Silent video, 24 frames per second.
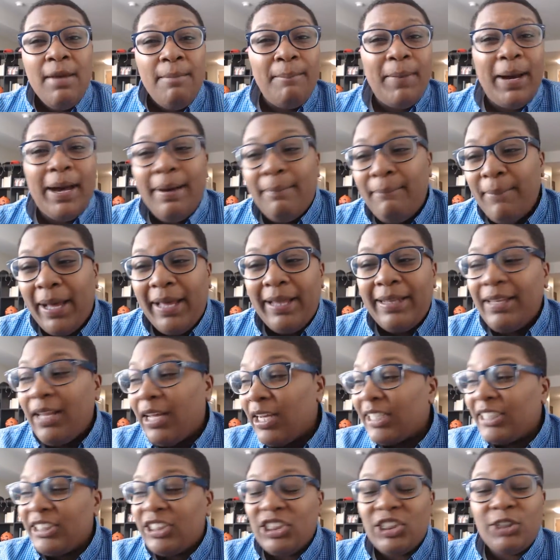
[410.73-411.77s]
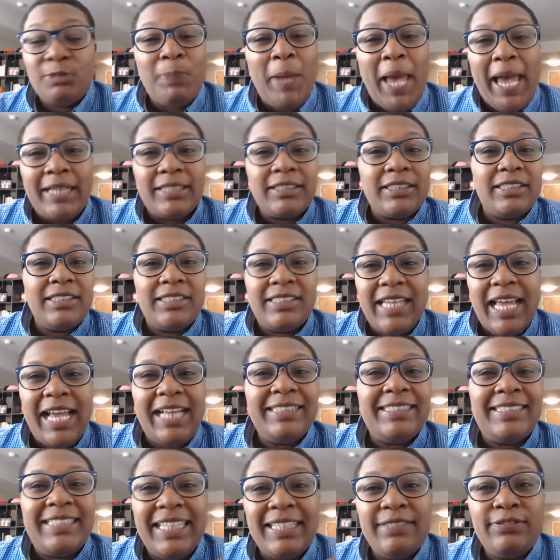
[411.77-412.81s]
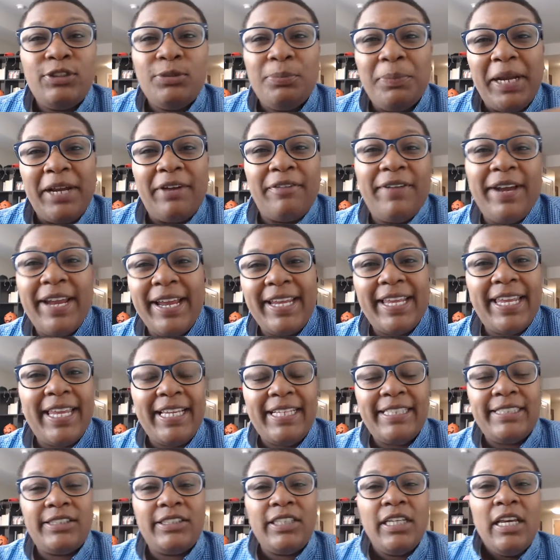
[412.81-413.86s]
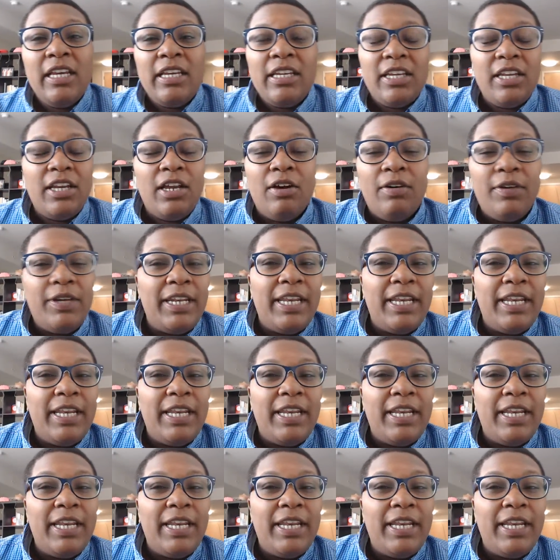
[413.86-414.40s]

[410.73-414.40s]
My, my luggage is packed because it has gifts for my grandkids you know,